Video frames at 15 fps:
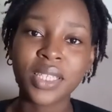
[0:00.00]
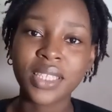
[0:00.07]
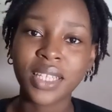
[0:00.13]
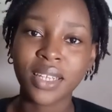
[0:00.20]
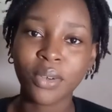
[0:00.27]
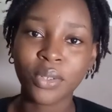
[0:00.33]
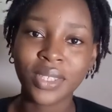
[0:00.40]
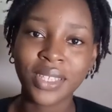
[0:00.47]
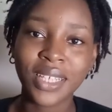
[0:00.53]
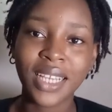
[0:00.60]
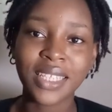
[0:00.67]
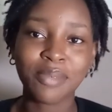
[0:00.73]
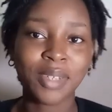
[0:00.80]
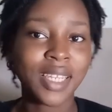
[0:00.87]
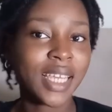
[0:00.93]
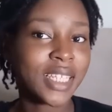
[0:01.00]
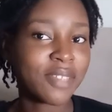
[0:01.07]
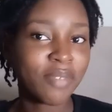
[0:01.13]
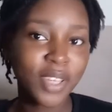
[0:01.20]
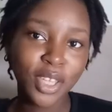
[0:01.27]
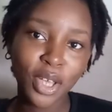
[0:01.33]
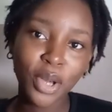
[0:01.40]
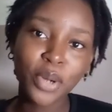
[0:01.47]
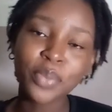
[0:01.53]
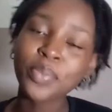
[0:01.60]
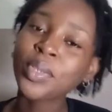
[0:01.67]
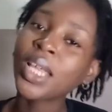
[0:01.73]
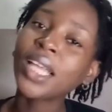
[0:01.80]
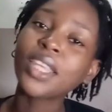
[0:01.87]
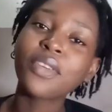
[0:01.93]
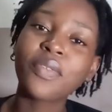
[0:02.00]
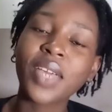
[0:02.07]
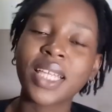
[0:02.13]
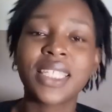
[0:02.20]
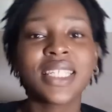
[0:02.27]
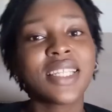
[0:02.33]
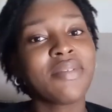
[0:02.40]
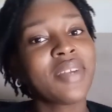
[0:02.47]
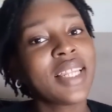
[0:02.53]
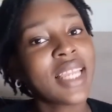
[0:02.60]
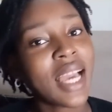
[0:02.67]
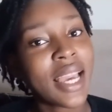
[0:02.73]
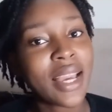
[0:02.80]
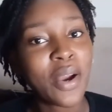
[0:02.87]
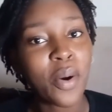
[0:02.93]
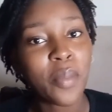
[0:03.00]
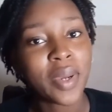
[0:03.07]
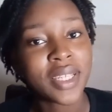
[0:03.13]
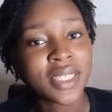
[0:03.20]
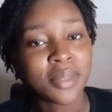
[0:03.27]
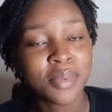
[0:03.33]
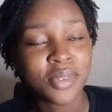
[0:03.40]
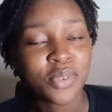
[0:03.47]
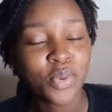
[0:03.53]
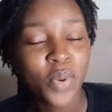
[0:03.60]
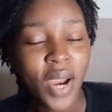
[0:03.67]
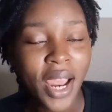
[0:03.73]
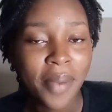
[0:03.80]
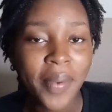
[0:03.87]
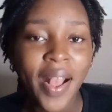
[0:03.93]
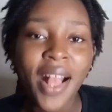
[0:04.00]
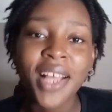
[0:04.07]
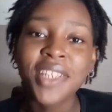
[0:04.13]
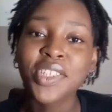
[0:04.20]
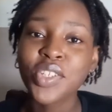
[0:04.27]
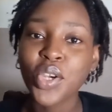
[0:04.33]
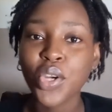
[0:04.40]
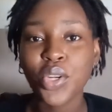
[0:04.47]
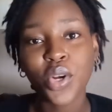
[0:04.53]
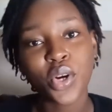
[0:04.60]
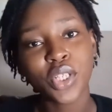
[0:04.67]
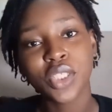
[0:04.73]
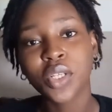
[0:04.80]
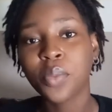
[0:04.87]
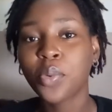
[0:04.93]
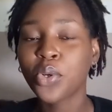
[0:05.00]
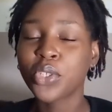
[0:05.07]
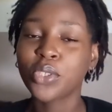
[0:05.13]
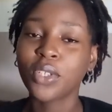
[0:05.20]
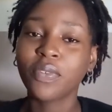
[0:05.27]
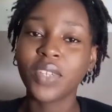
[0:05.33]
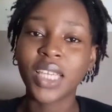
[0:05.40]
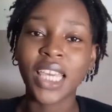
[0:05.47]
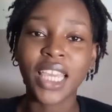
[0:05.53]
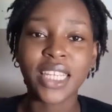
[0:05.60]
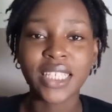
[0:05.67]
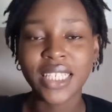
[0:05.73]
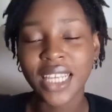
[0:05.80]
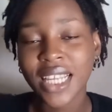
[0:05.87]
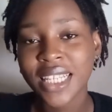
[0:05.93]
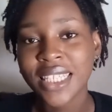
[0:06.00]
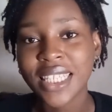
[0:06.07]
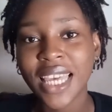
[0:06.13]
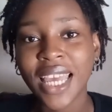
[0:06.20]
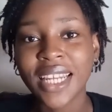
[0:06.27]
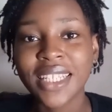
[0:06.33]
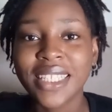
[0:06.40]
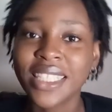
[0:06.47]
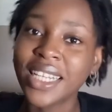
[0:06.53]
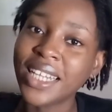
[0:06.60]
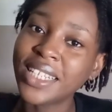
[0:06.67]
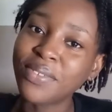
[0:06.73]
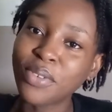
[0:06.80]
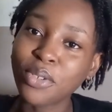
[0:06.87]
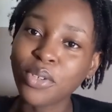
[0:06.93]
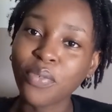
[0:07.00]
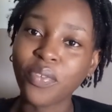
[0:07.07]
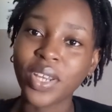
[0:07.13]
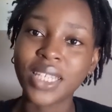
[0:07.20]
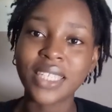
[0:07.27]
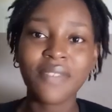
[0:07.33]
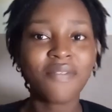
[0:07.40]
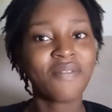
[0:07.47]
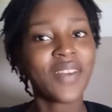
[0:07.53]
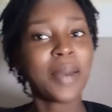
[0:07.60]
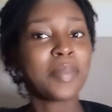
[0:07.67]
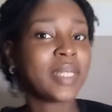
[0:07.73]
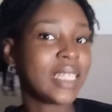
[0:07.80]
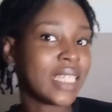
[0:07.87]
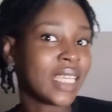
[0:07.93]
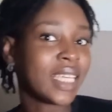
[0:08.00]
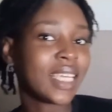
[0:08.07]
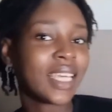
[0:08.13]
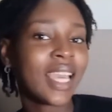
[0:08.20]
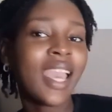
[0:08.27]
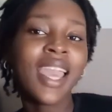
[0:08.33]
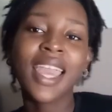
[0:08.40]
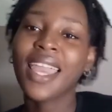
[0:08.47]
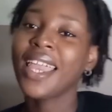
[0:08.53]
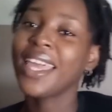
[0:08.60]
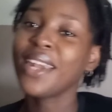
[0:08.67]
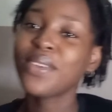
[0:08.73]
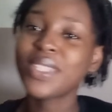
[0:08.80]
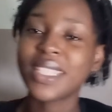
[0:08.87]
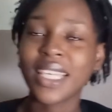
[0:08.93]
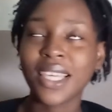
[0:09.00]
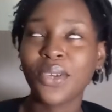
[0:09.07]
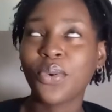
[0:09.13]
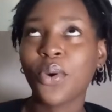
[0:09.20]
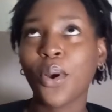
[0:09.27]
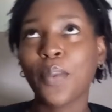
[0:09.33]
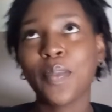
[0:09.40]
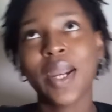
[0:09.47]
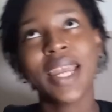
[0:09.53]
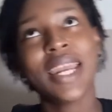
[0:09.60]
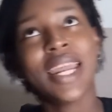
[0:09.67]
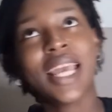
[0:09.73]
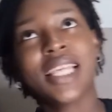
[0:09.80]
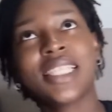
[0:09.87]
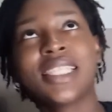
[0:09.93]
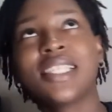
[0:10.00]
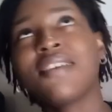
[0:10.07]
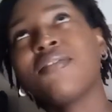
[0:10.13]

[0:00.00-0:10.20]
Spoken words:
being said, I'll see you guys in my next video. Don't forget to leave a like, comment, subscribe, turn on your post notifications, and share it with your friends and family. And I'll see you on my next video.